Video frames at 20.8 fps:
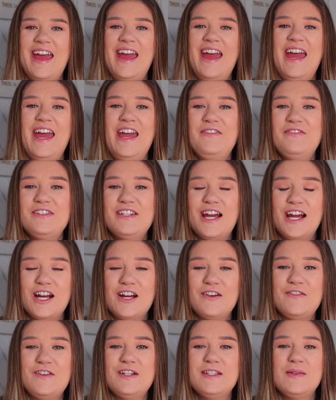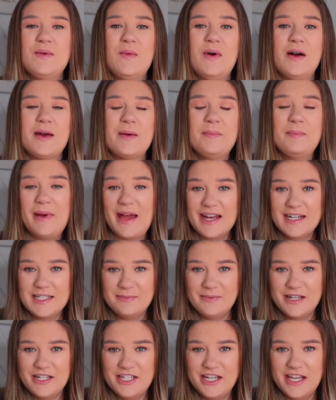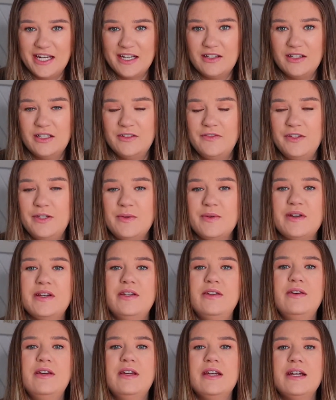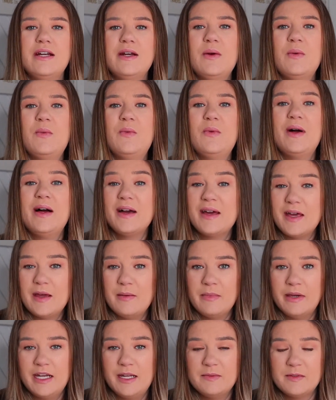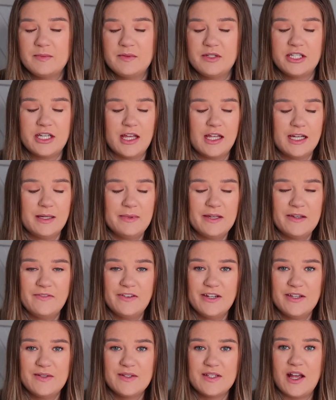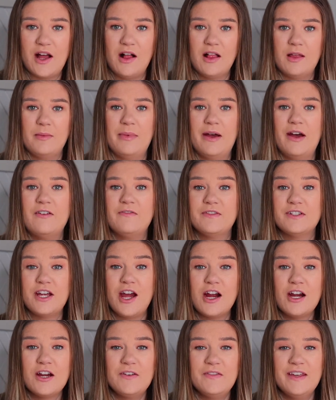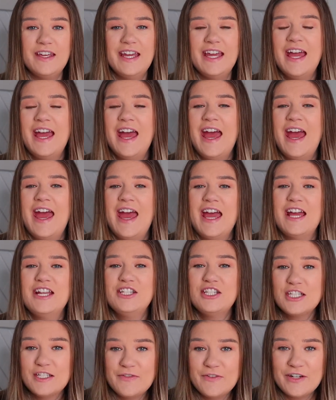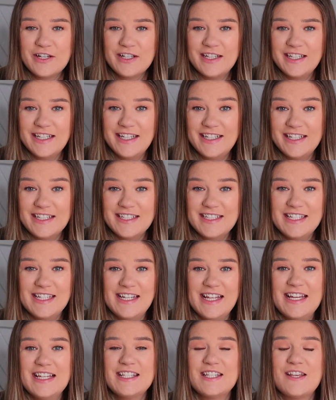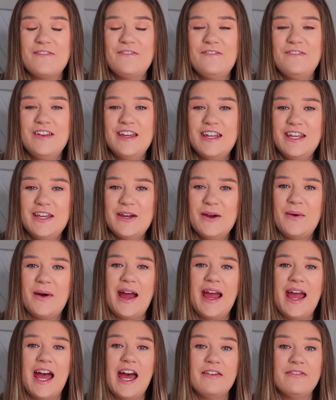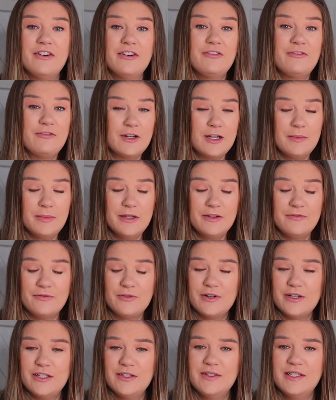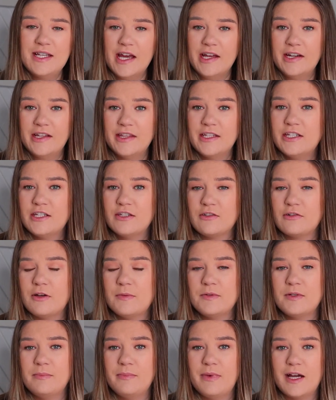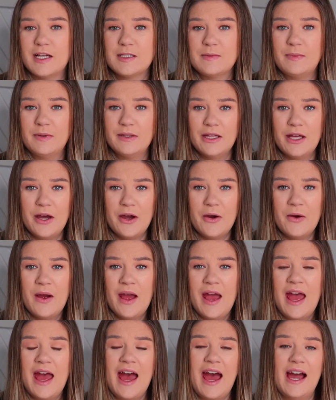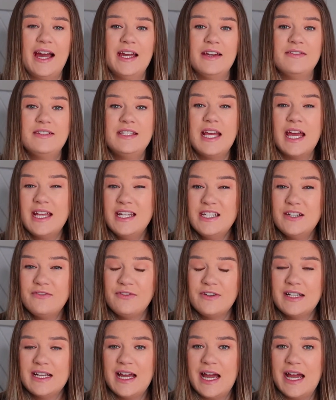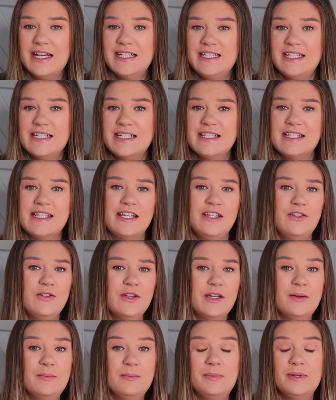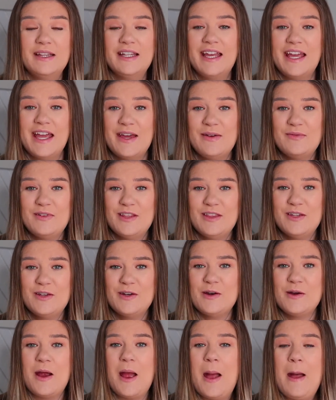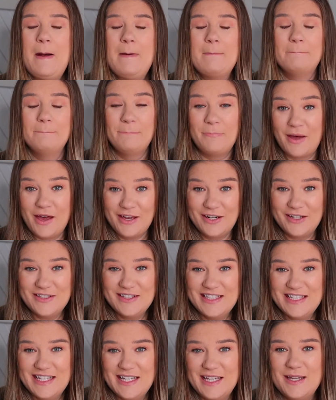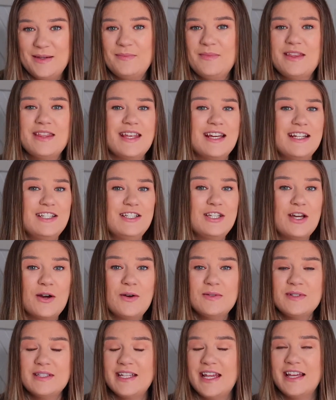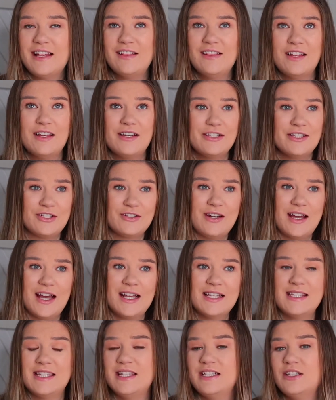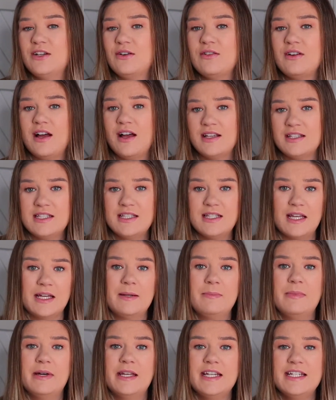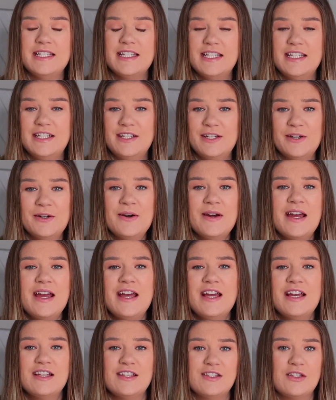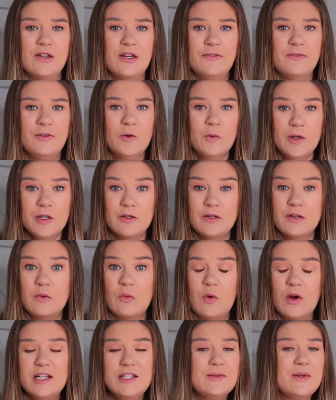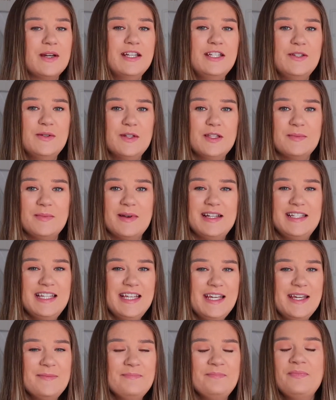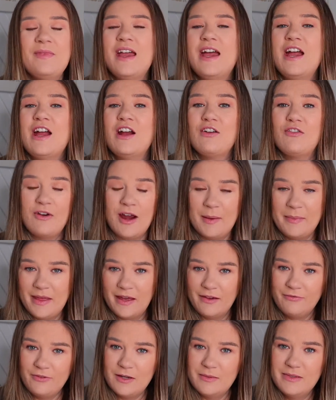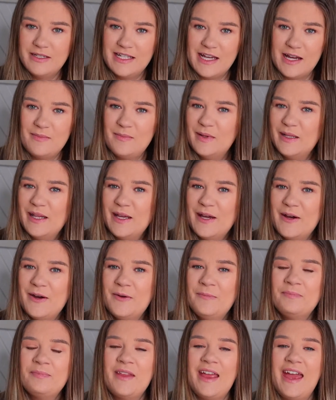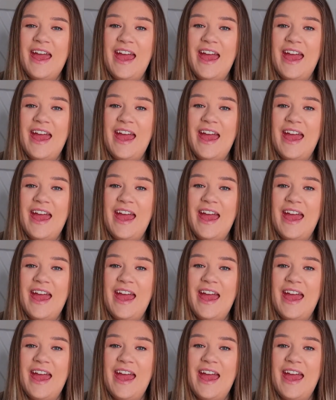Hey photographers, welcome back to my channel. If you are new here, welcome. My name is Michelle and I make videos all about photography. And just for clicking on today's video, I have a freebie for you down in the description box below. I have 10 different ideas that you can plan with your model team that don't take a lot of stress and they don't cost a lot of money to do. So if you're wondering what do I do with my team, grab that freebie down below.